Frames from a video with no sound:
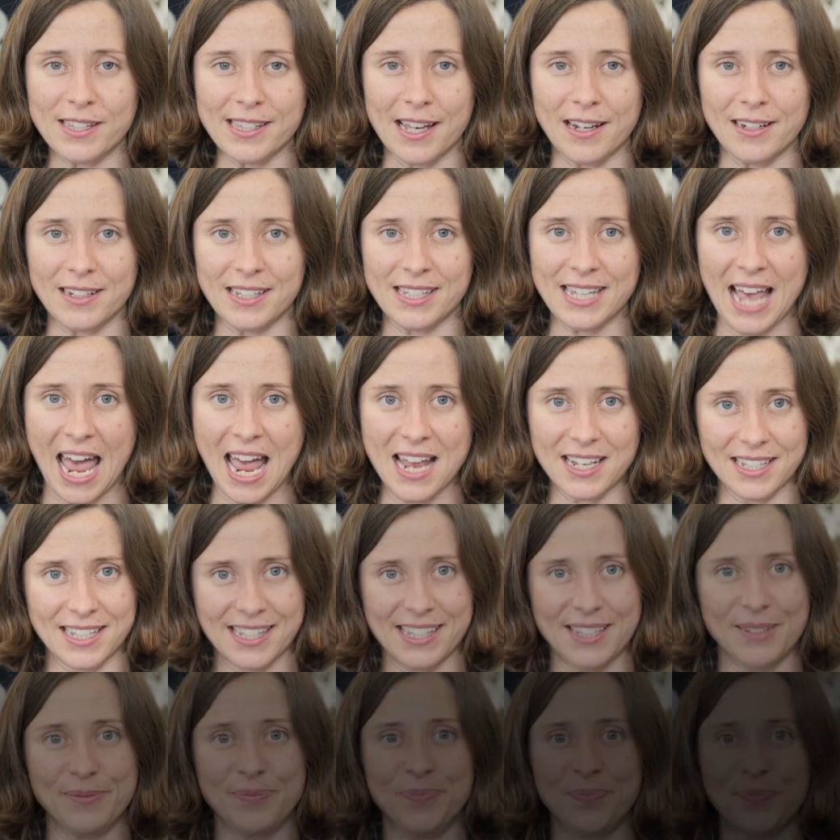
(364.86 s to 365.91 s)
the sun
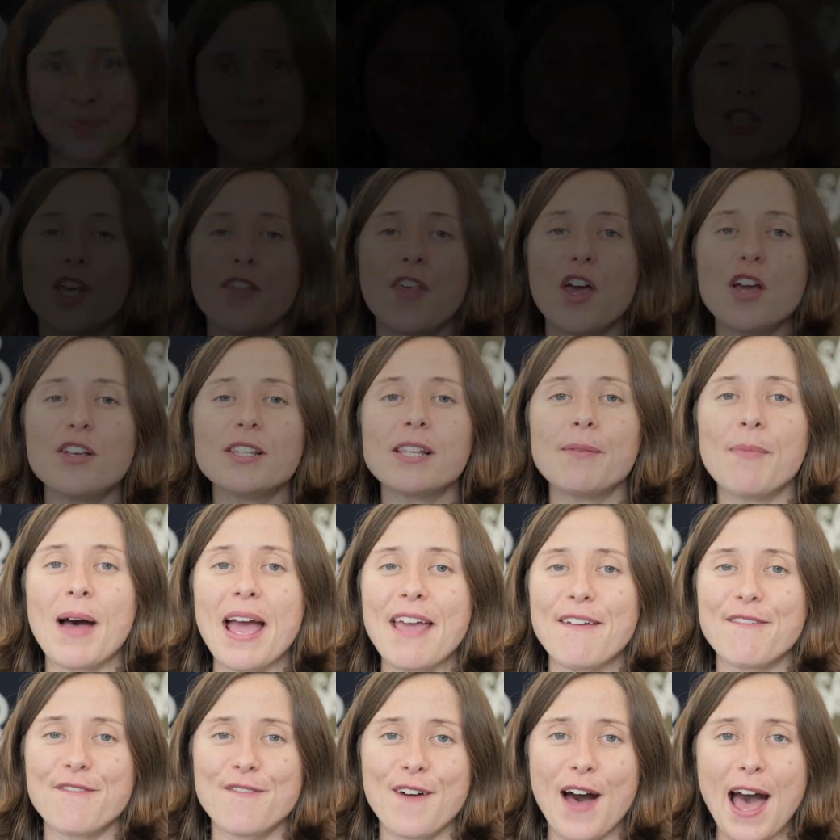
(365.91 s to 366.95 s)
sets. So those are
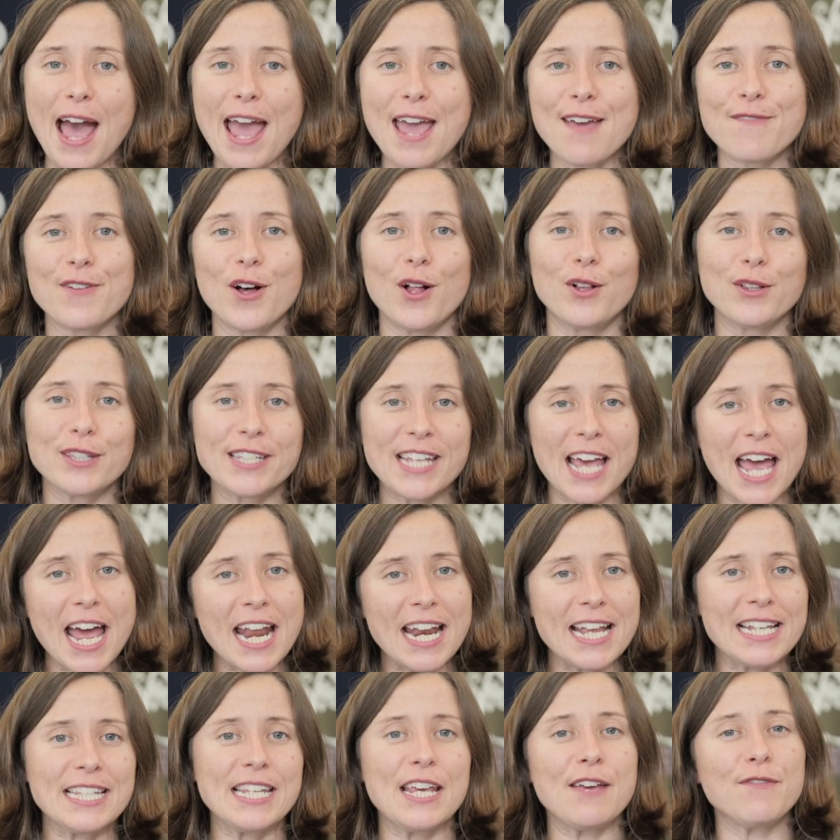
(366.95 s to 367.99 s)
my 5
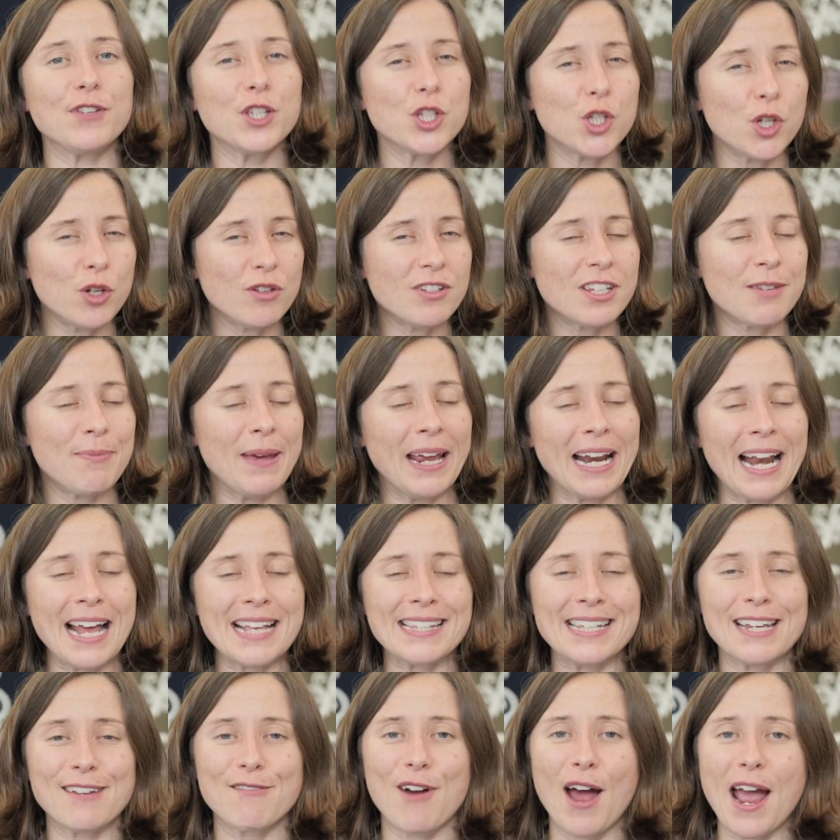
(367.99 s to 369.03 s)
alternative soon-to-be
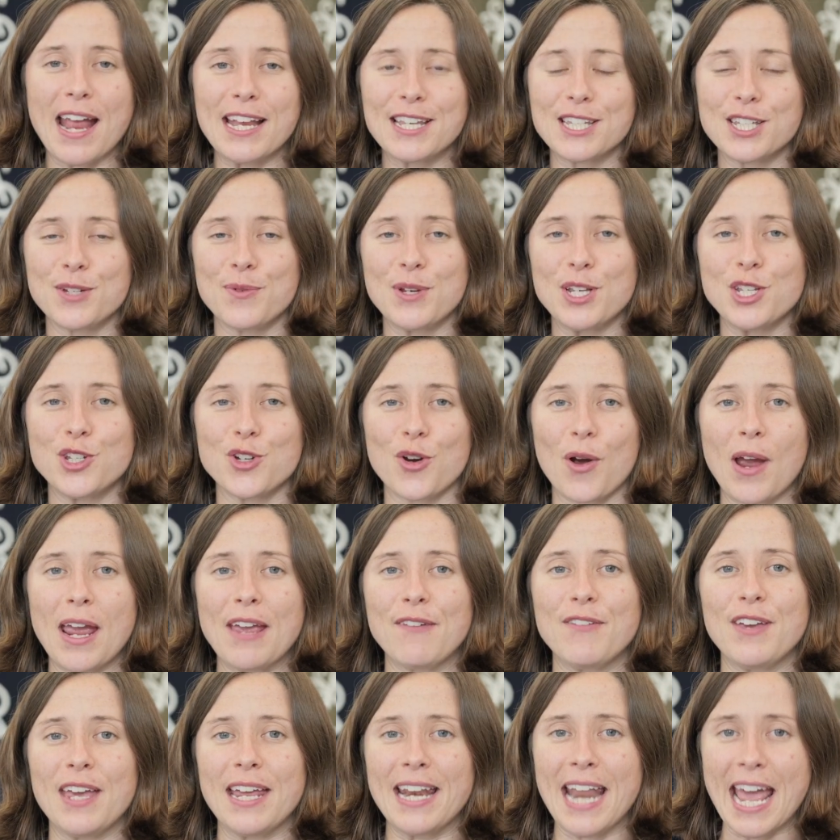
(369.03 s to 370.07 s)
classic rides to
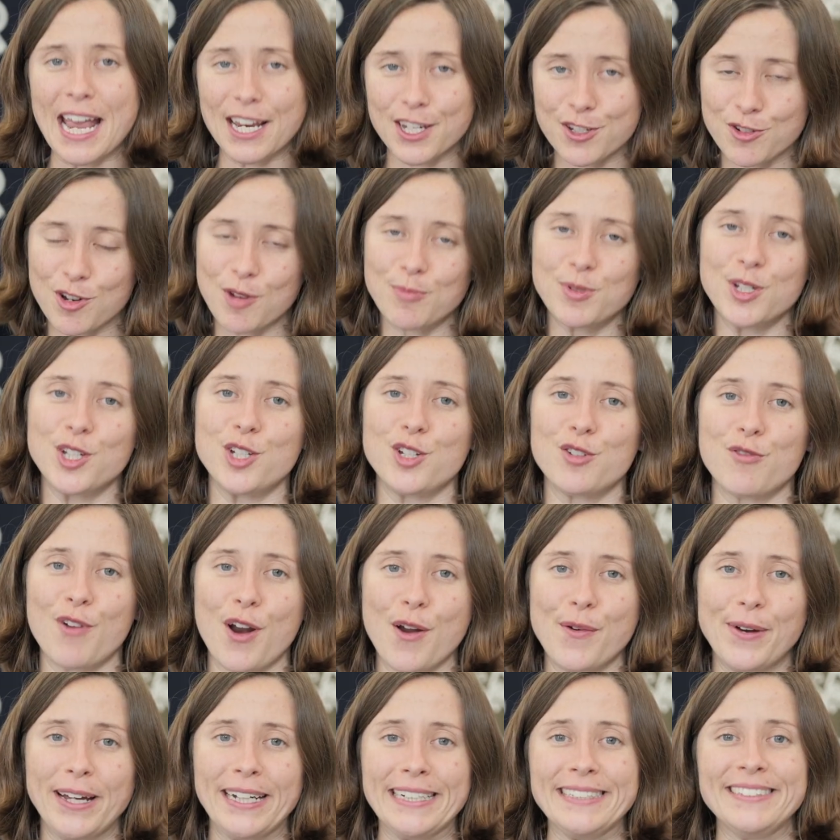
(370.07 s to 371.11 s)
enjoy for your next trip to
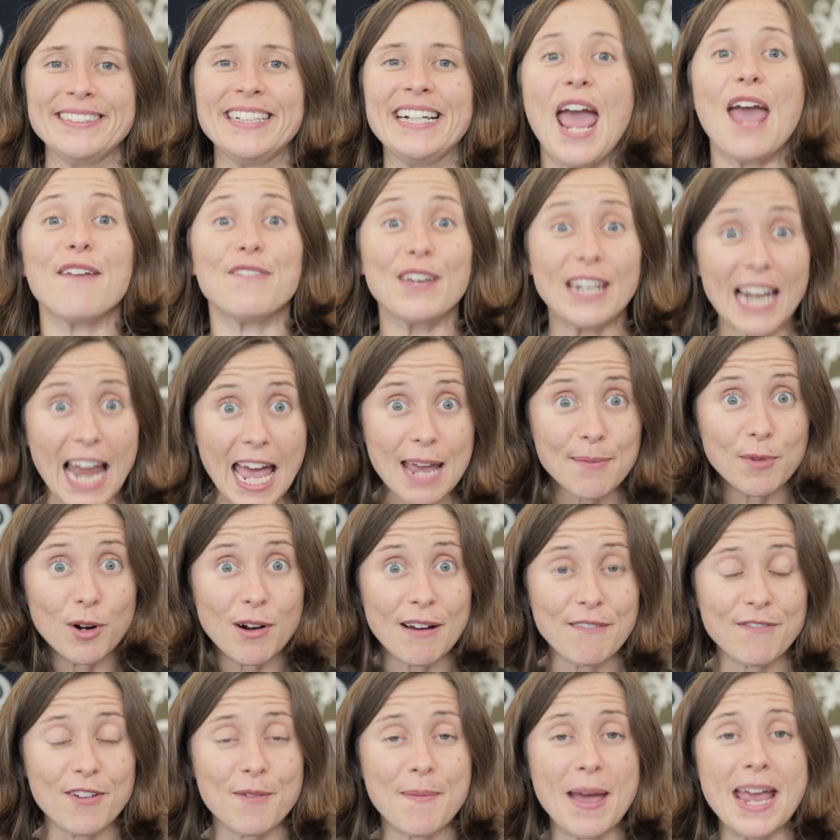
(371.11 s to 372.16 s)
Girona. If you'd like
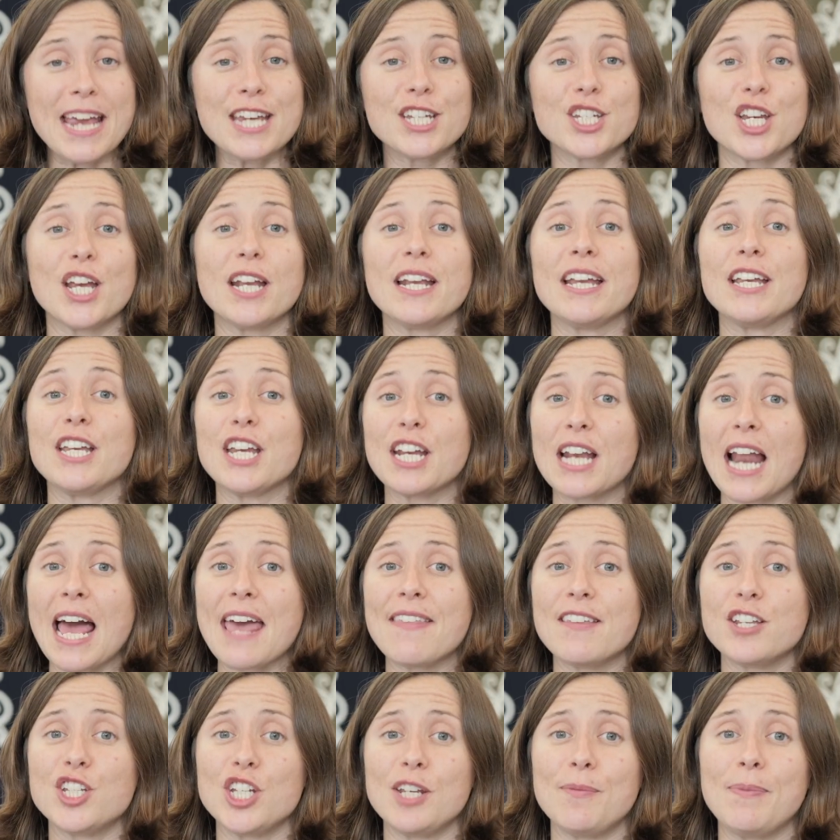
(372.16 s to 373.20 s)
more information and you'd
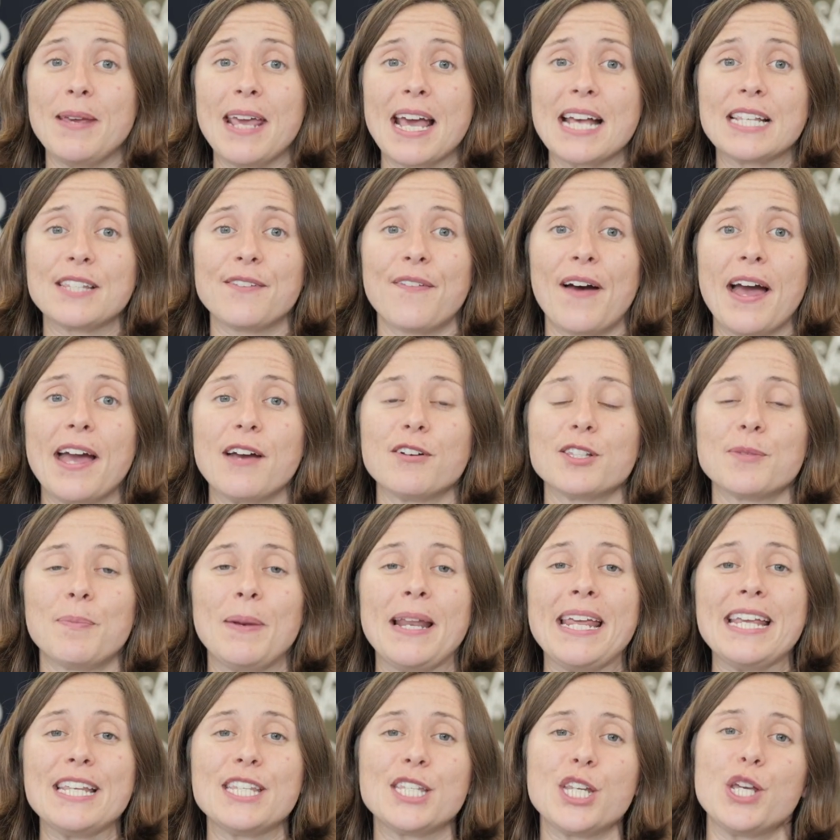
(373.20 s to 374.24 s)
like the GPS files,
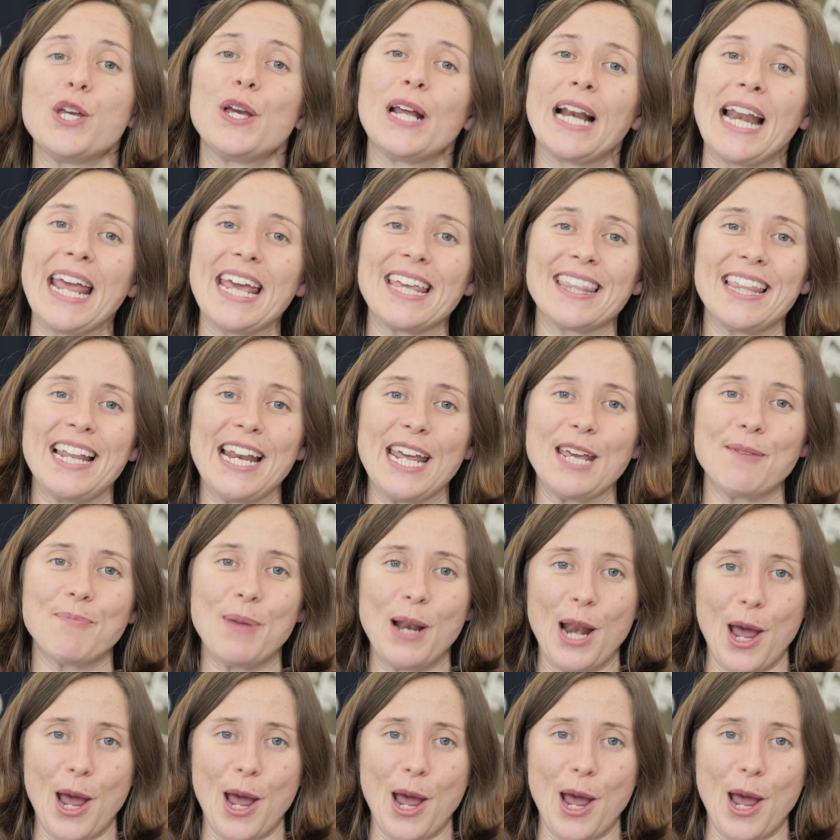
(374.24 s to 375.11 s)
please do click the link